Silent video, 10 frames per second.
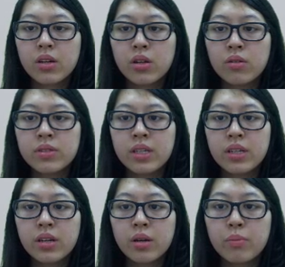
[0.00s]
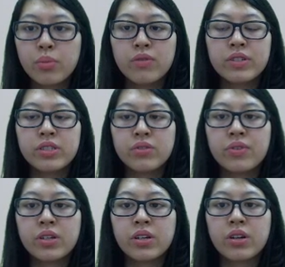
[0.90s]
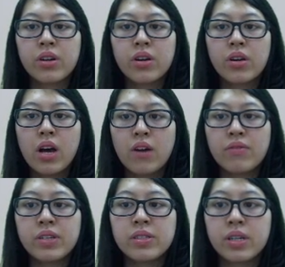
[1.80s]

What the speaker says: closing provision figure of this